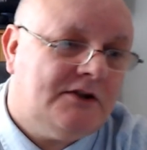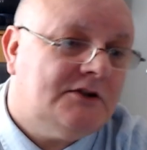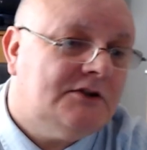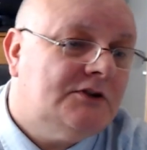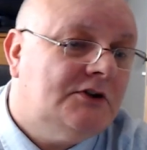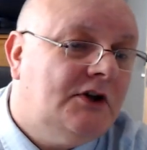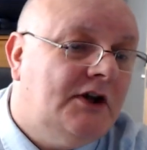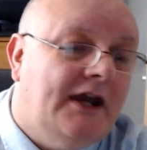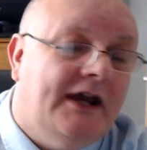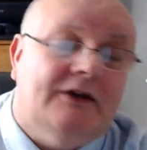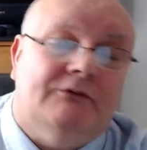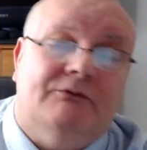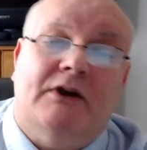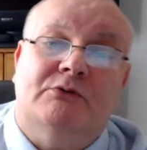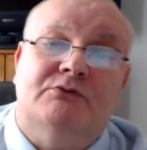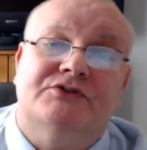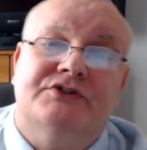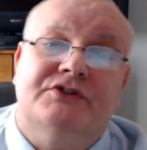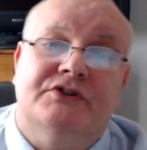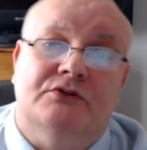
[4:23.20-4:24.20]
Round
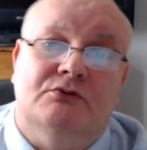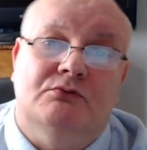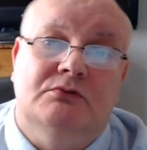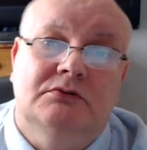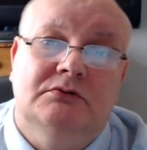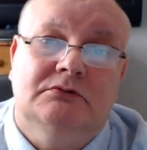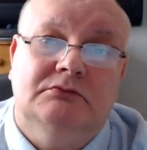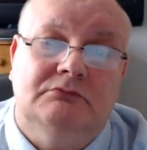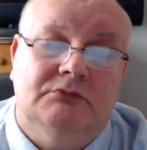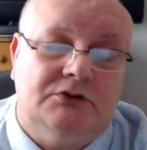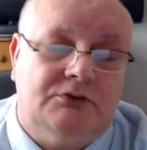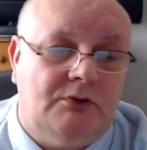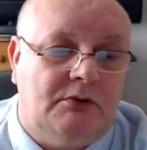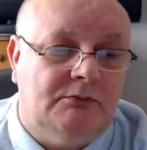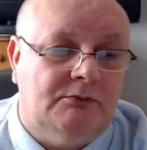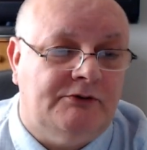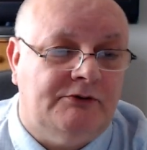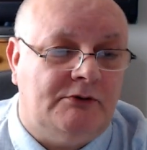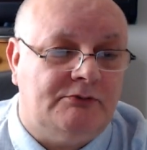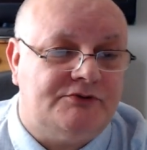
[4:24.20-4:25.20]
2. We'll go on with
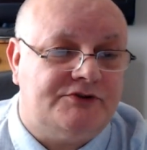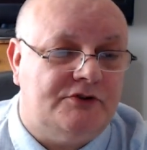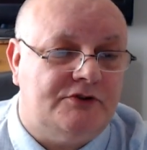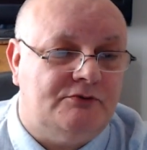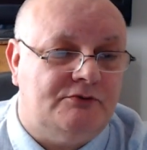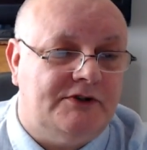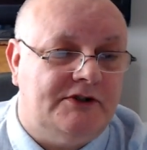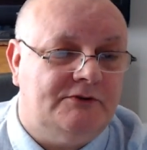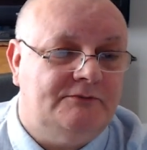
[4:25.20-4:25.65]
round 2 now.